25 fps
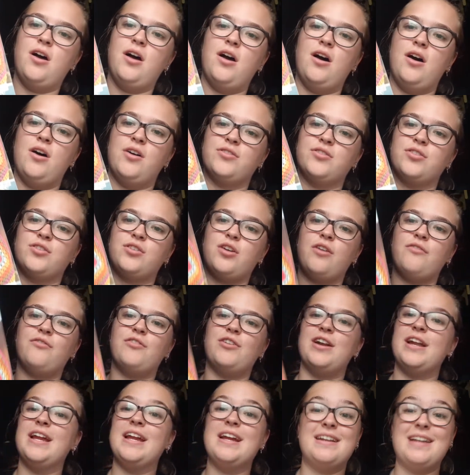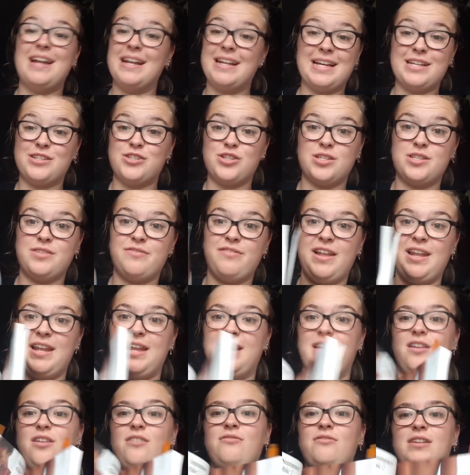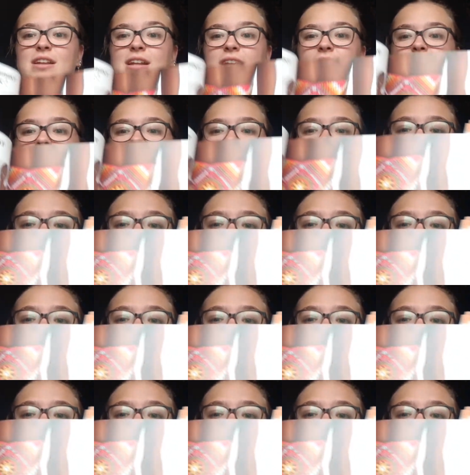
on the cover here that I just fell in love with it.